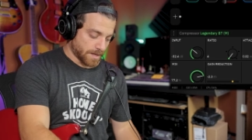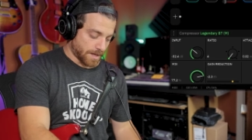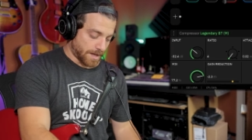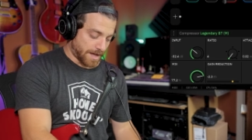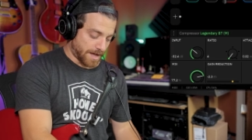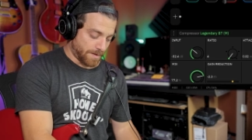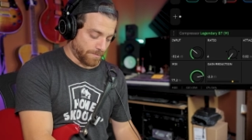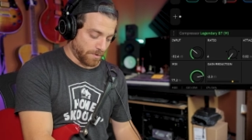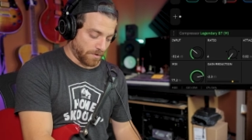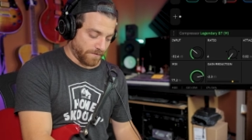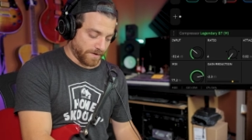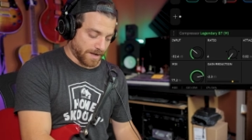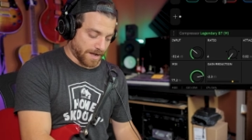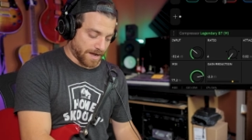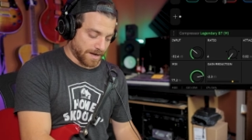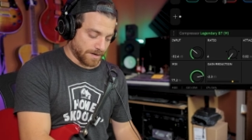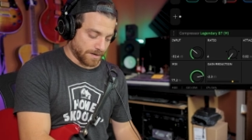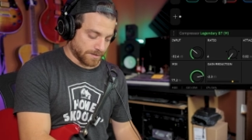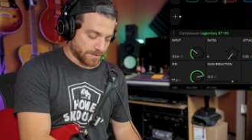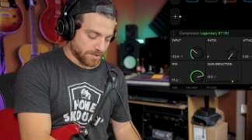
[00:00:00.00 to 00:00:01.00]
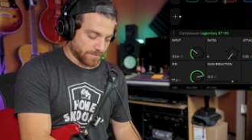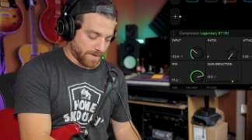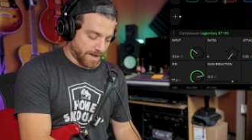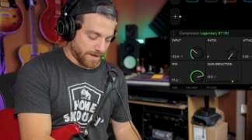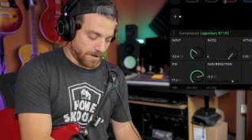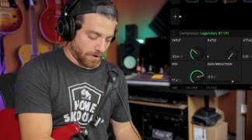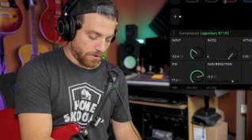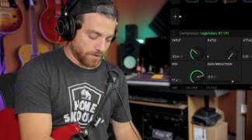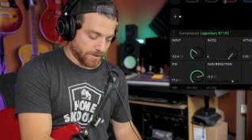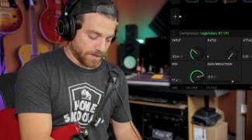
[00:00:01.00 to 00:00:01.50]
Moving on to my
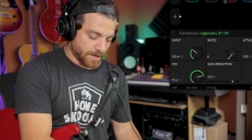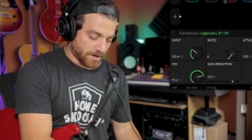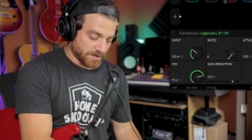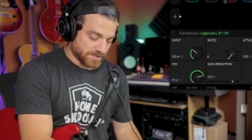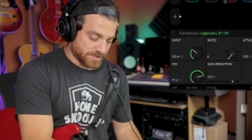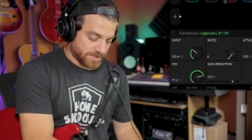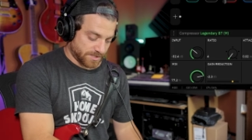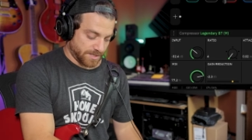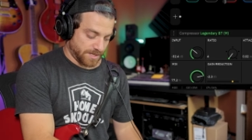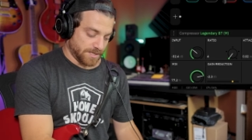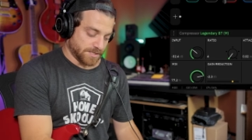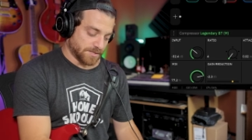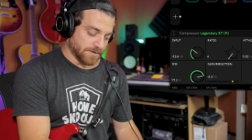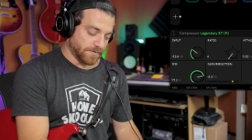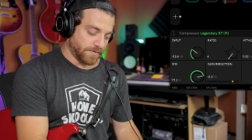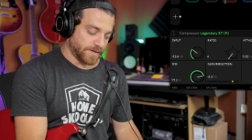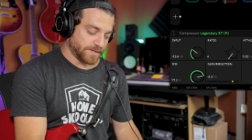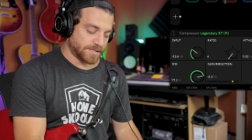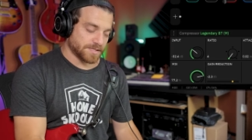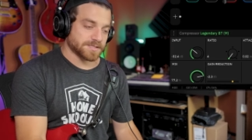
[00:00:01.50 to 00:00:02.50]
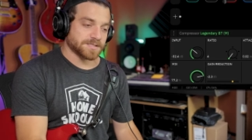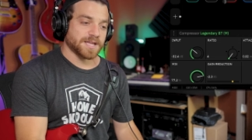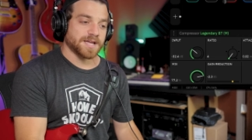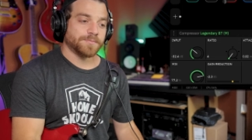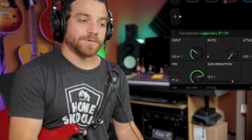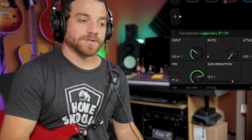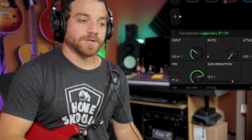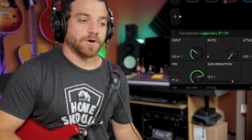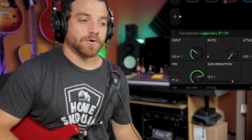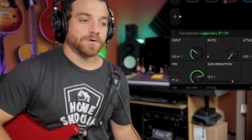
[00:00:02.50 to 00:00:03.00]
ODRC. So this is
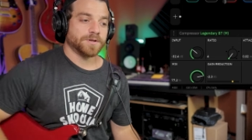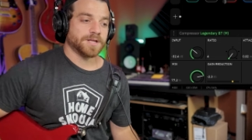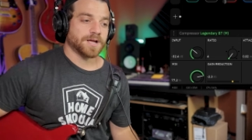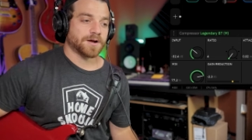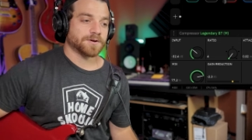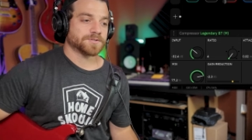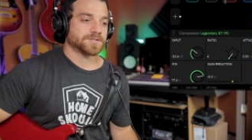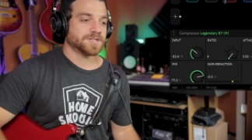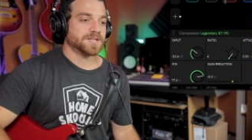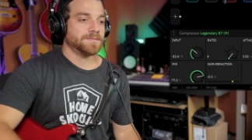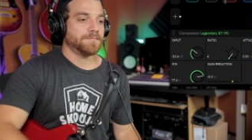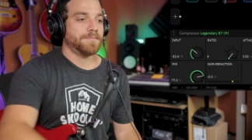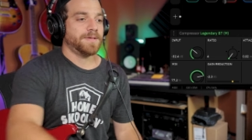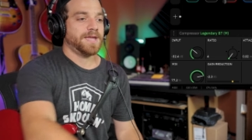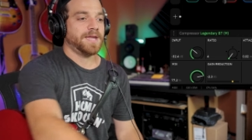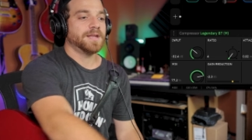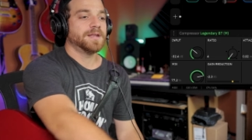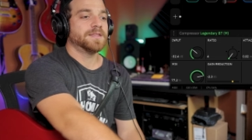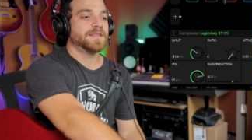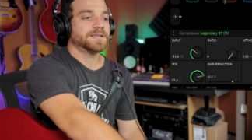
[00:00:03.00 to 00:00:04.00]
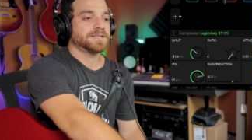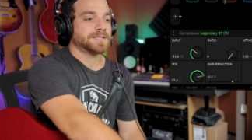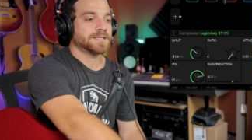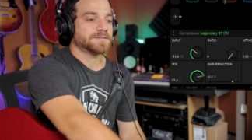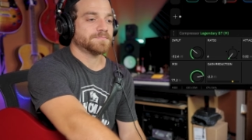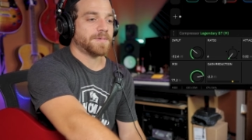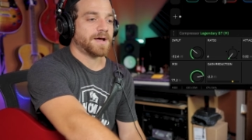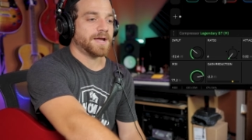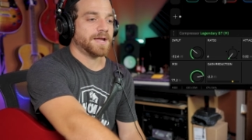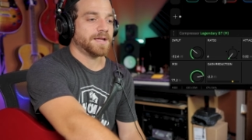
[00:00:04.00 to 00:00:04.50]
labeled ODRC main. This
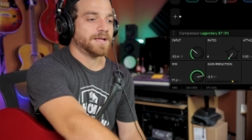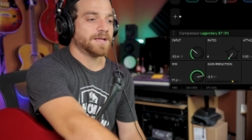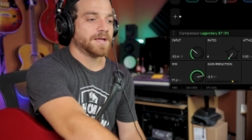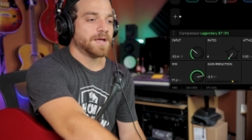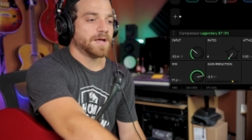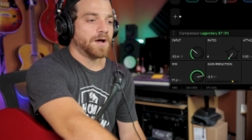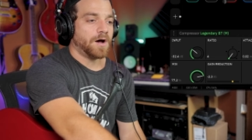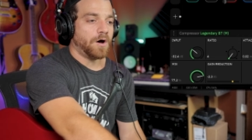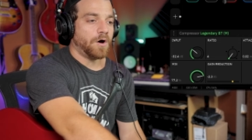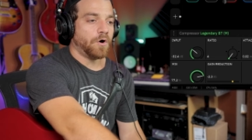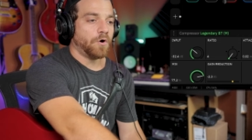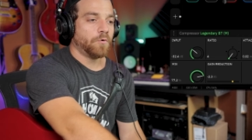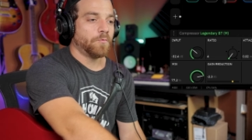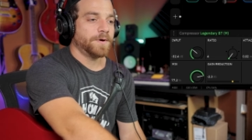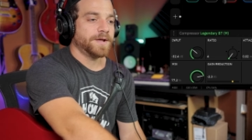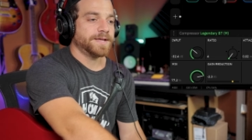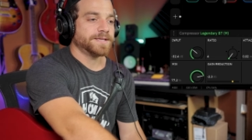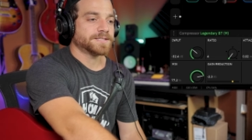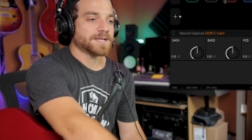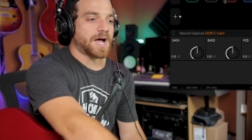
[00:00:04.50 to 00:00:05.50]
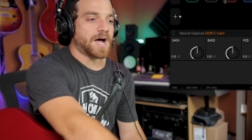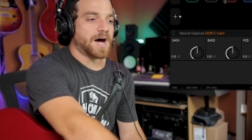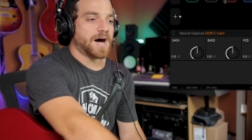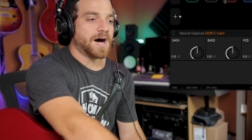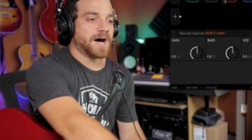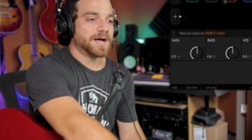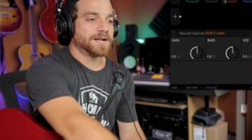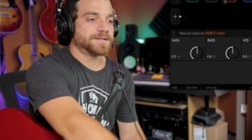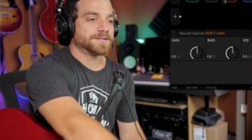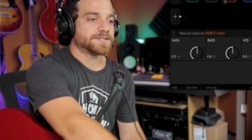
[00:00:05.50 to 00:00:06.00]
is my always
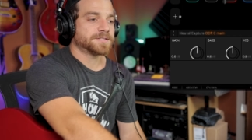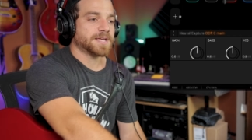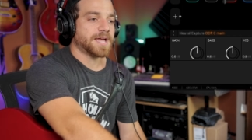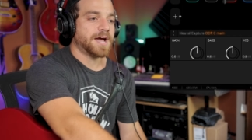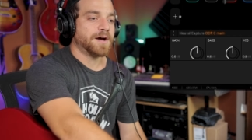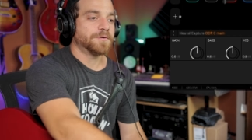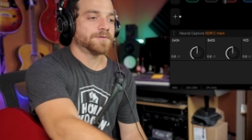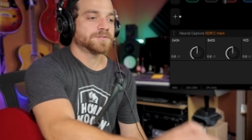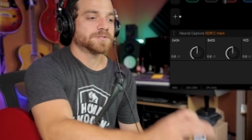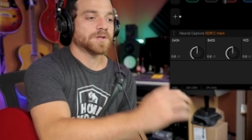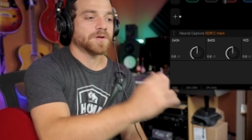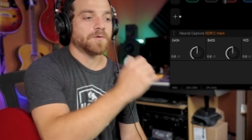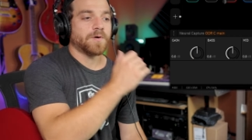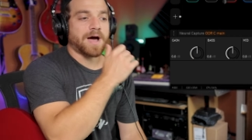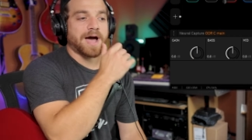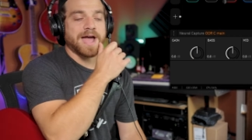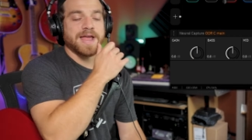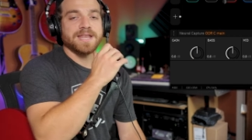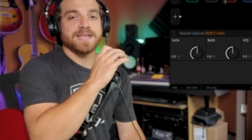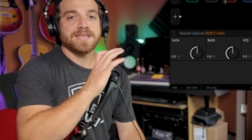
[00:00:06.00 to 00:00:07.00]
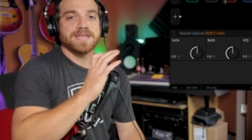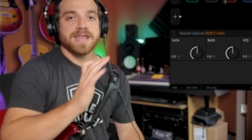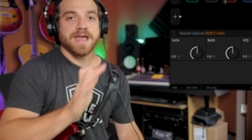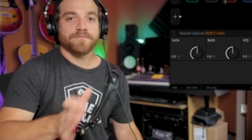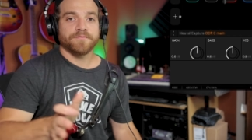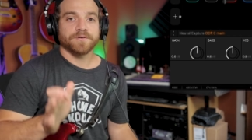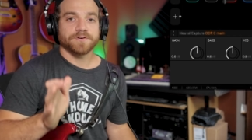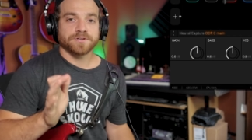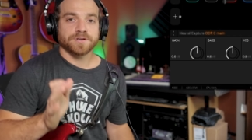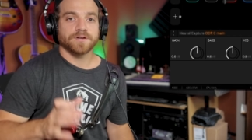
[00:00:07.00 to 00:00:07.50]
on sound. So I
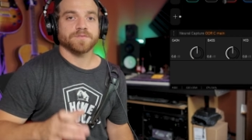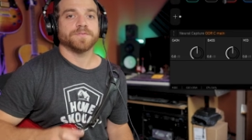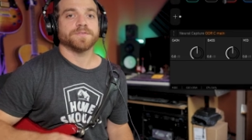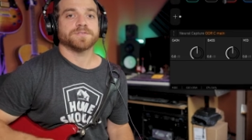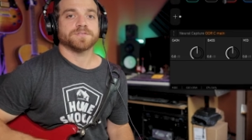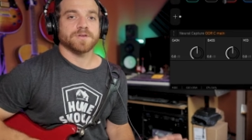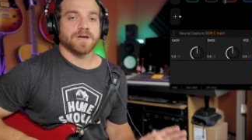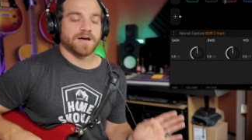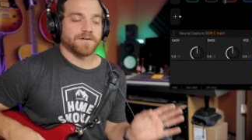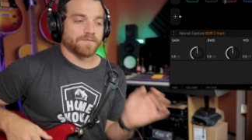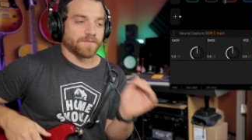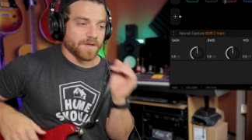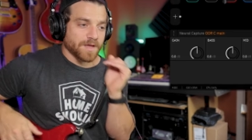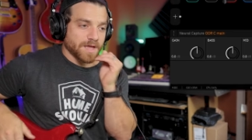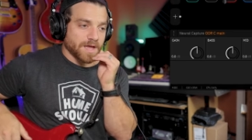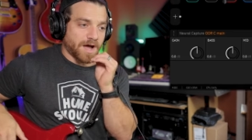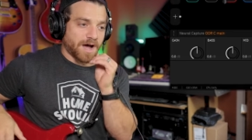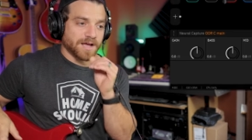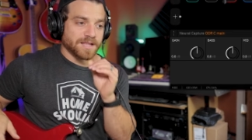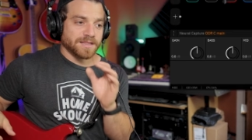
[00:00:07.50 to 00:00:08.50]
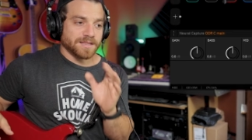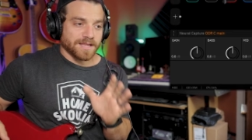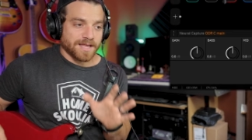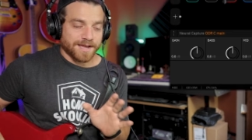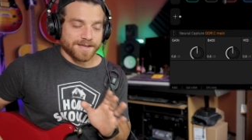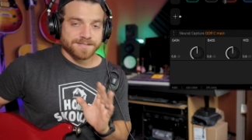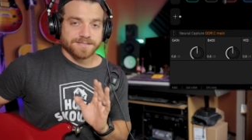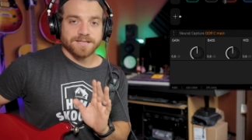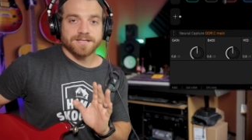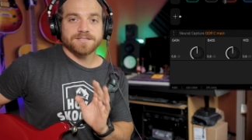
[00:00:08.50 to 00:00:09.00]
never turn this off
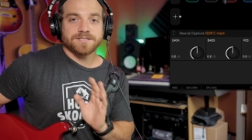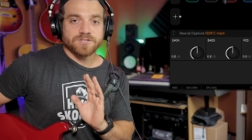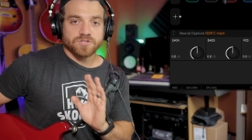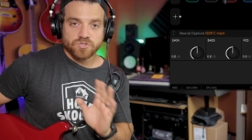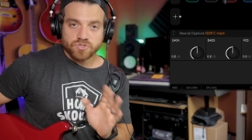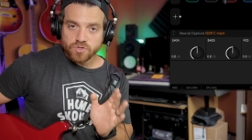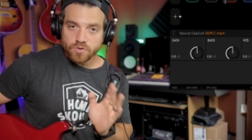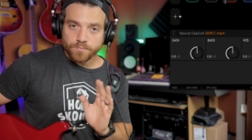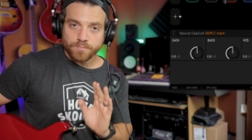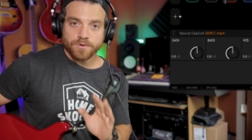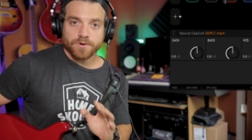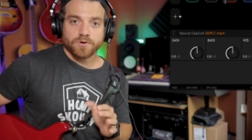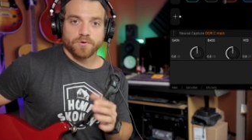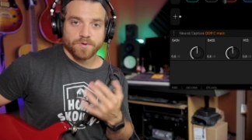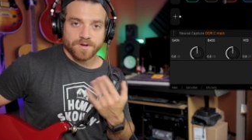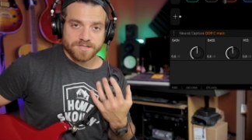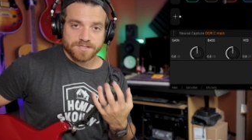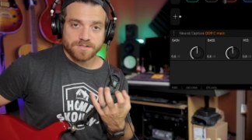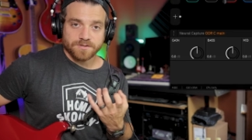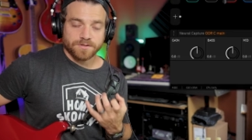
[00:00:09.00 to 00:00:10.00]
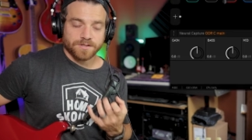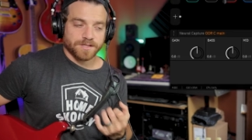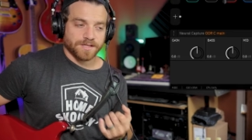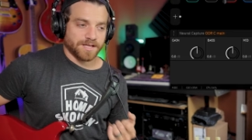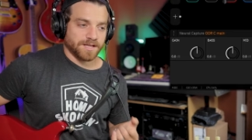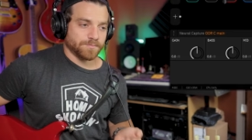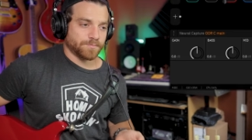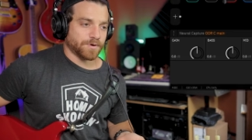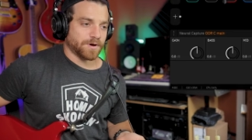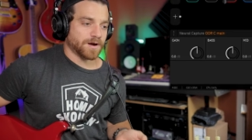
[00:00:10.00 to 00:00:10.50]
unless it's a super crystal
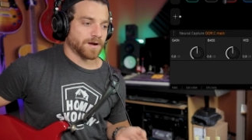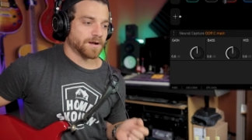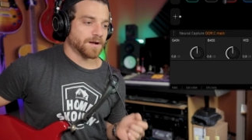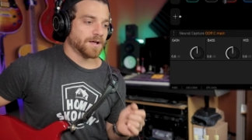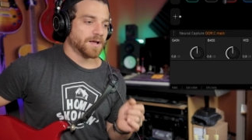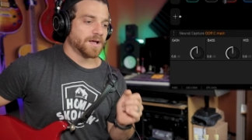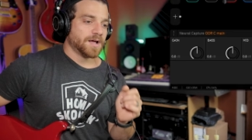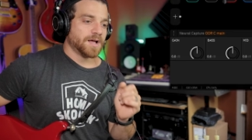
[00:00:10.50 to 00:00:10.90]
clean part.